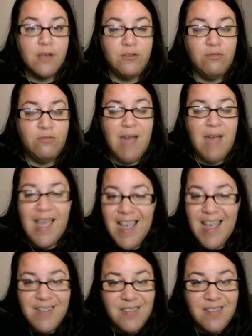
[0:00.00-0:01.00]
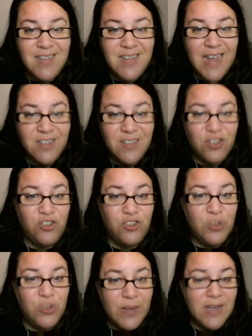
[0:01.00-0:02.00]
Do not hesitate to
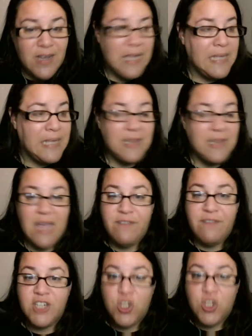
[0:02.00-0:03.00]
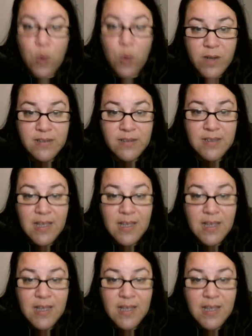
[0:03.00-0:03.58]
do it. Life is short.